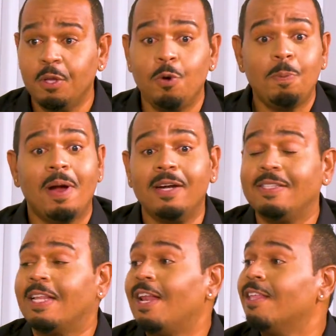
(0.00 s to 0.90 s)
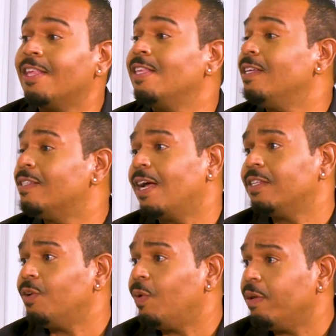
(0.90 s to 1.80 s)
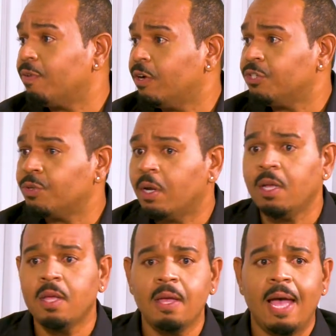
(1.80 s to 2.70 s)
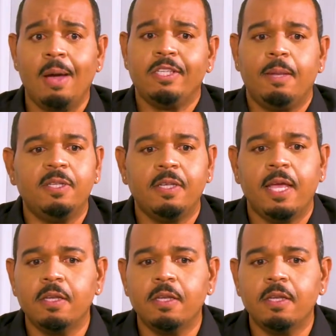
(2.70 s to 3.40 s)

Good part is that a lot of things started going virtual. I was able to